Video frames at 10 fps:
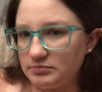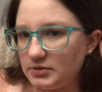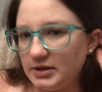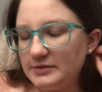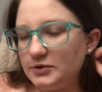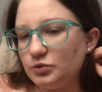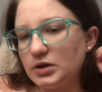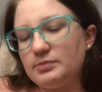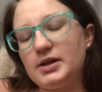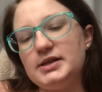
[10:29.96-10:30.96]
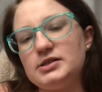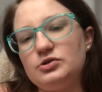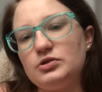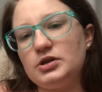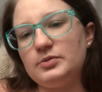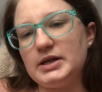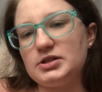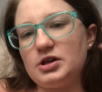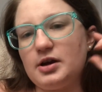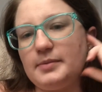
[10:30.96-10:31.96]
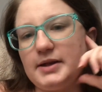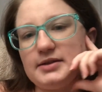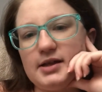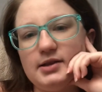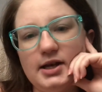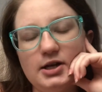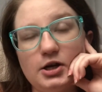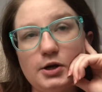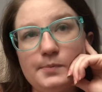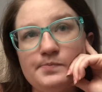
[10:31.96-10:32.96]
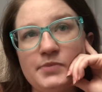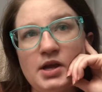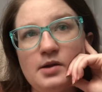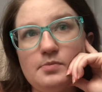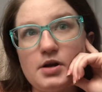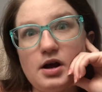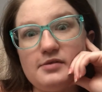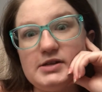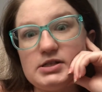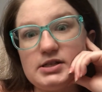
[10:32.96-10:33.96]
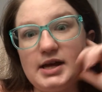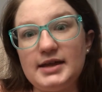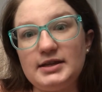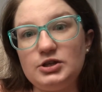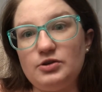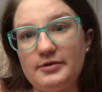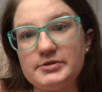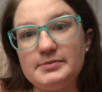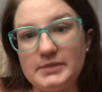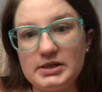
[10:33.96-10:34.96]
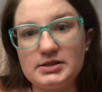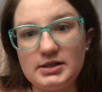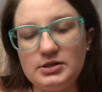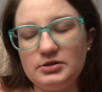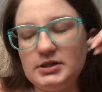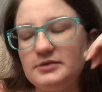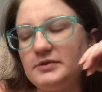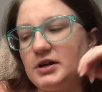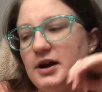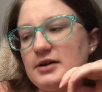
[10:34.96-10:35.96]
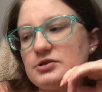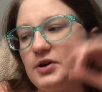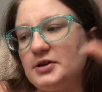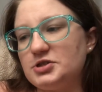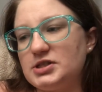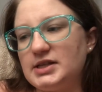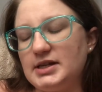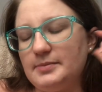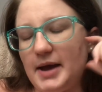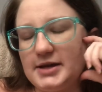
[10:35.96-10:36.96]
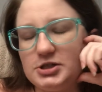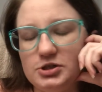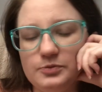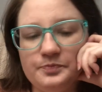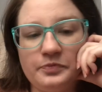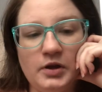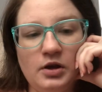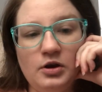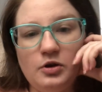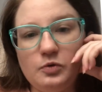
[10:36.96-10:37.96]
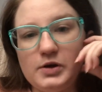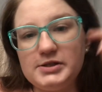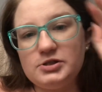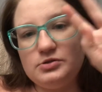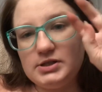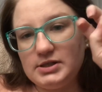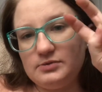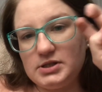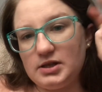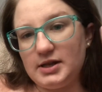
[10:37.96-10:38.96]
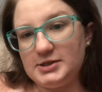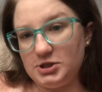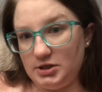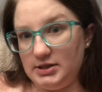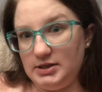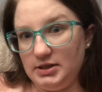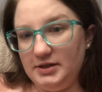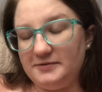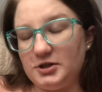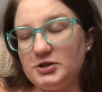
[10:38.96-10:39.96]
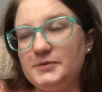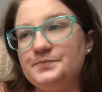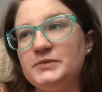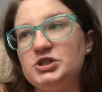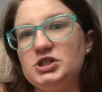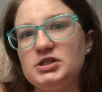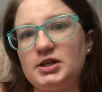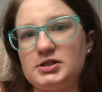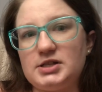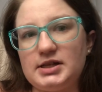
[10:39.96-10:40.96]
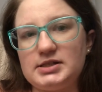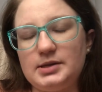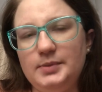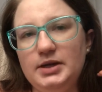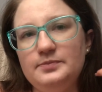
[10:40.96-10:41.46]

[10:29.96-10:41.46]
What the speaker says: If you want to place an order, we can talk about that later. But obviously, I think you have some things that you need to figure out, so I'll just send it back to you. Well, as soon as it was allegedly delivered, she starts texting me.